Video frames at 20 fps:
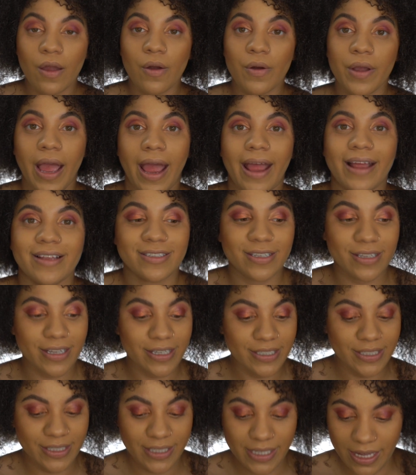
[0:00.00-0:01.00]
Okay, so
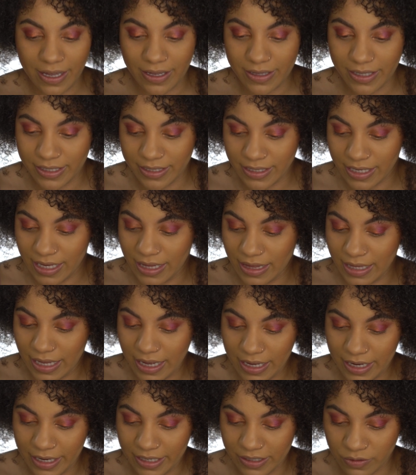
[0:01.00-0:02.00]
let's see how this
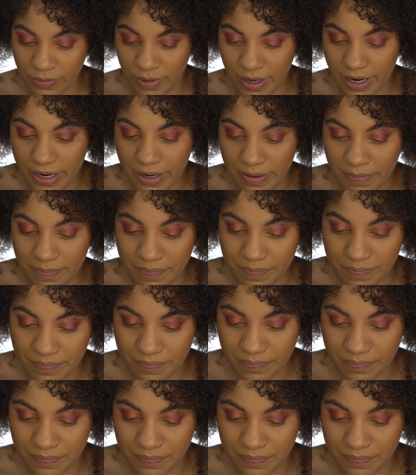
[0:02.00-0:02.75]
aligns, right?